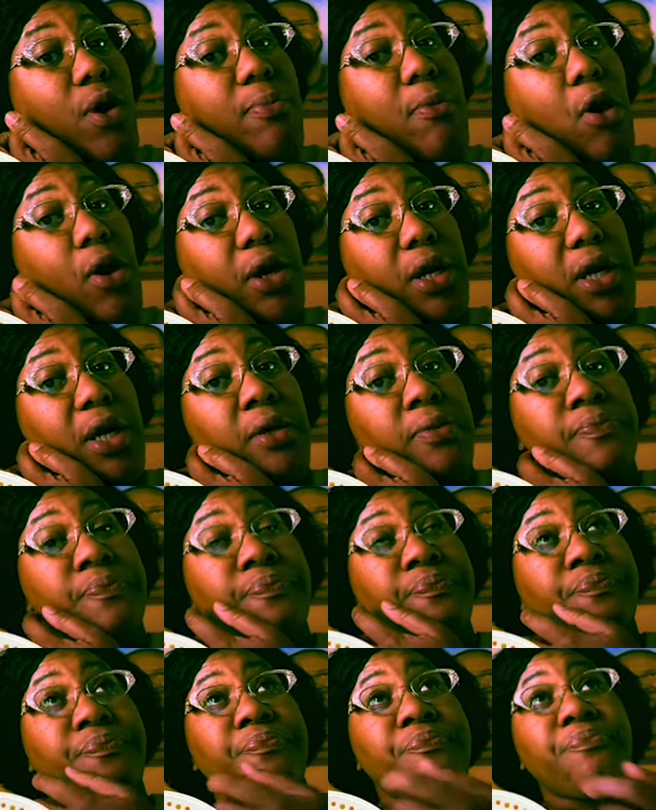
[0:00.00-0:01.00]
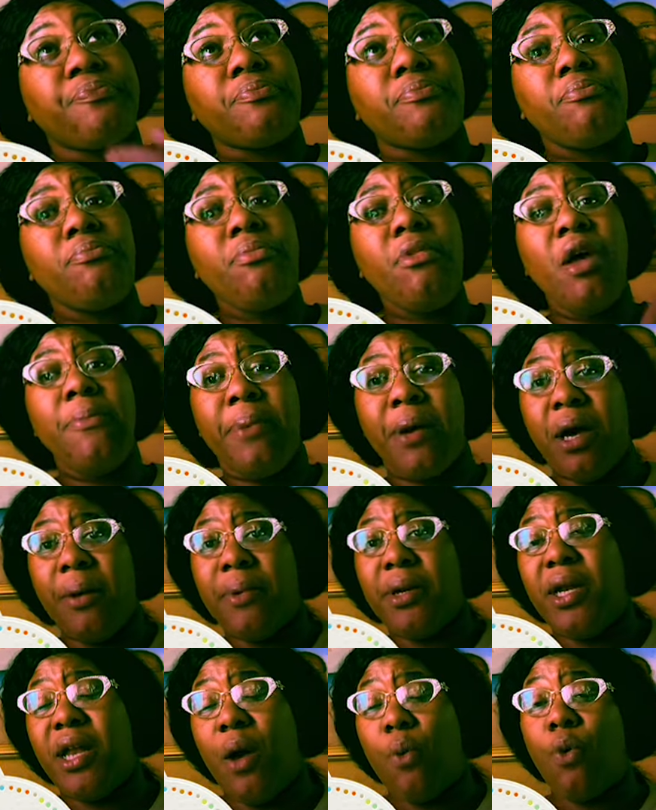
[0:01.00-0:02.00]
marketing,
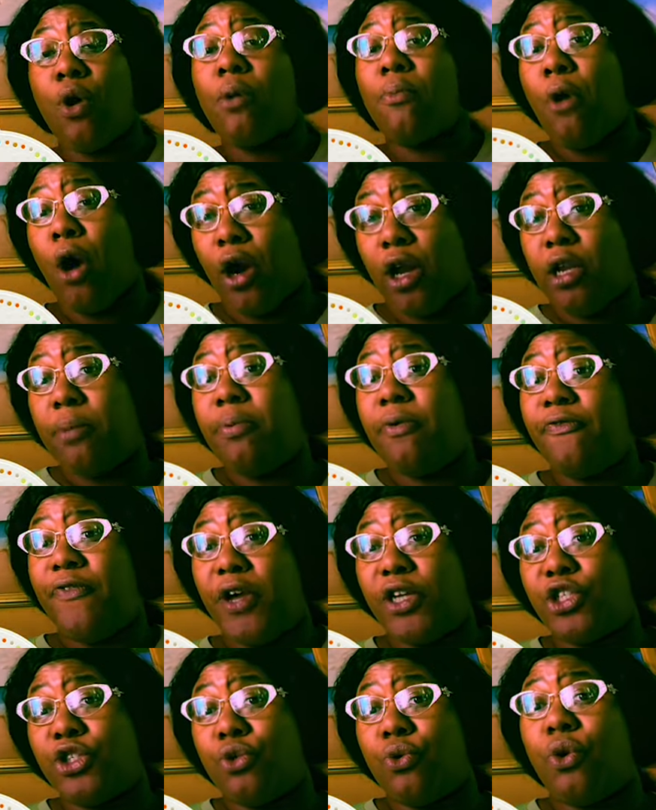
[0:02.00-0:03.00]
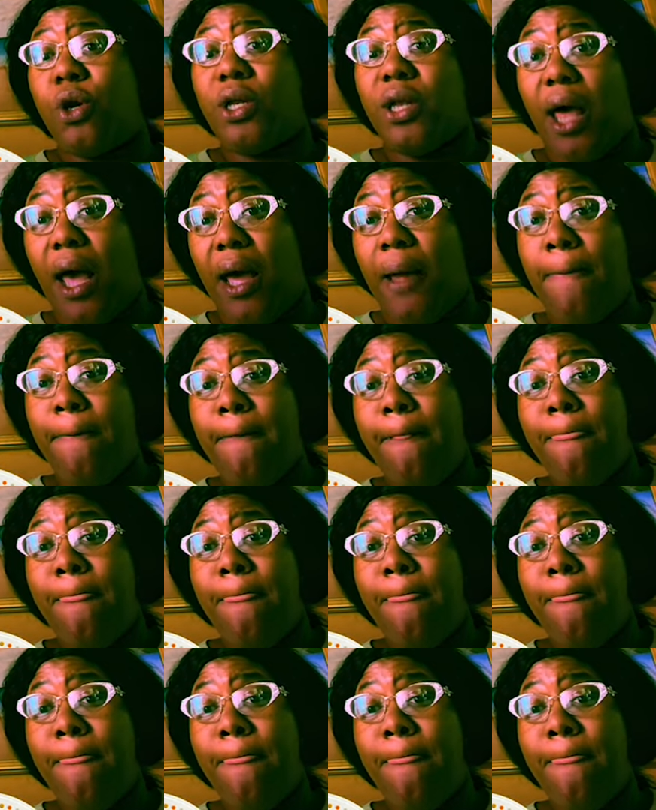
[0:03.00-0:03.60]
becoming a network marketing professional online.